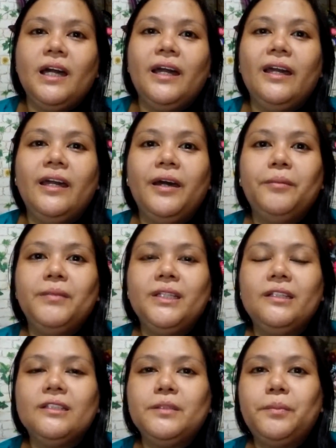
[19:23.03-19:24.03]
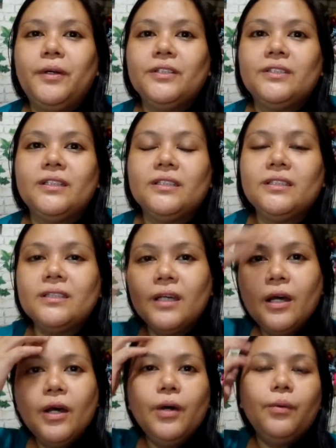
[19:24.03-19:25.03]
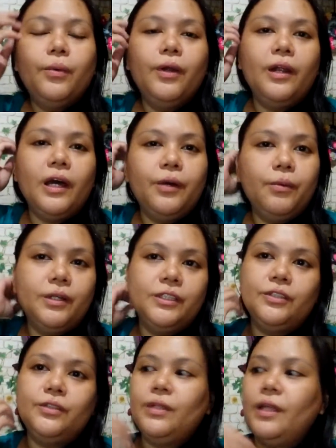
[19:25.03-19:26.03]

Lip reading: I am in this process where I wanted